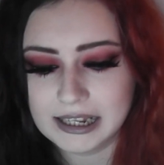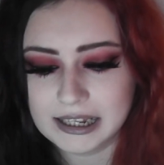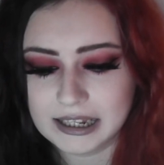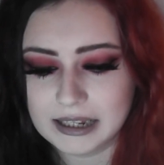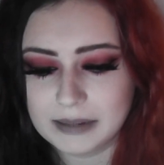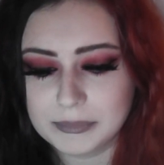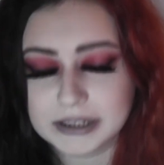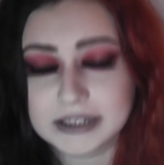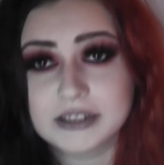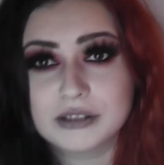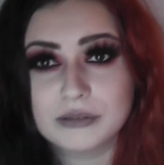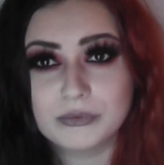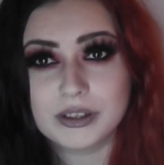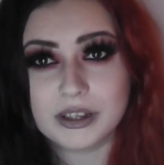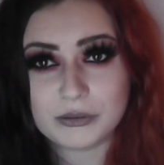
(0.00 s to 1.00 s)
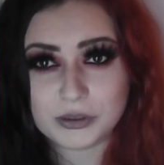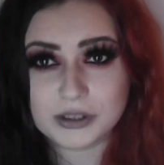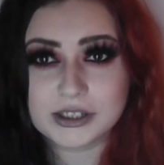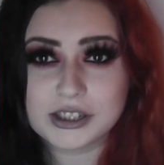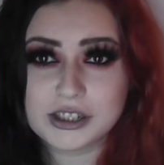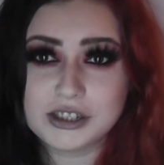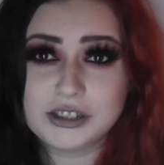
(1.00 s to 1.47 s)
This is something I've
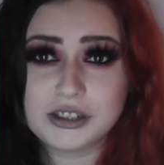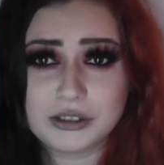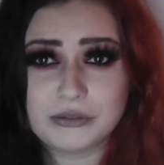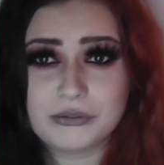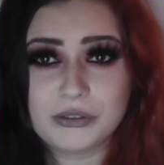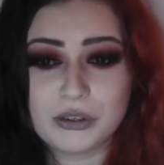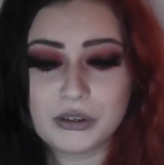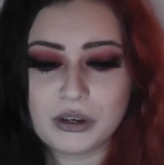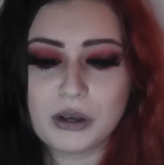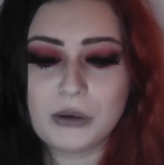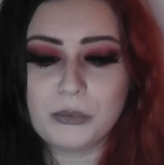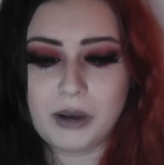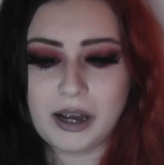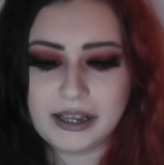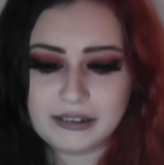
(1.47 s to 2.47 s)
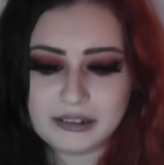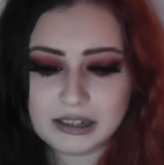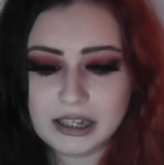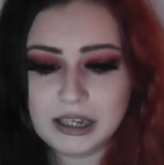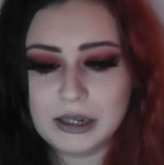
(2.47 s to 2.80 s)
wanted to do for a while